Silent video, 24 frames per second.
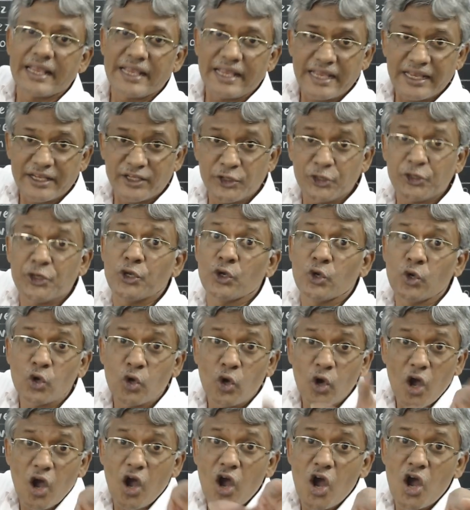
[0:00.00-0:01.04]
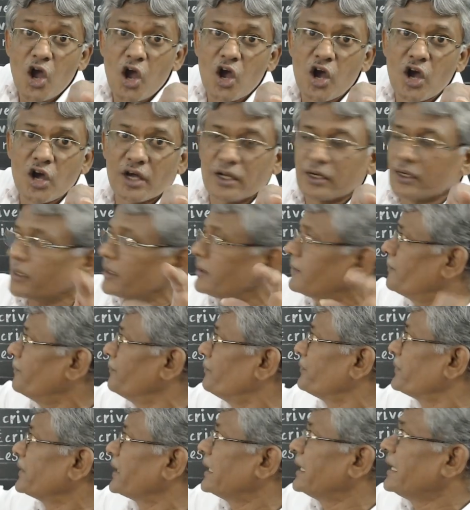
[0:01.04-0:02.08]
you are.
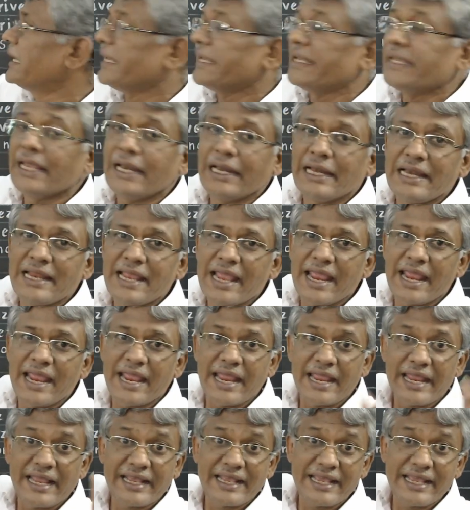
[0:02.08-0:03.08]
Il est,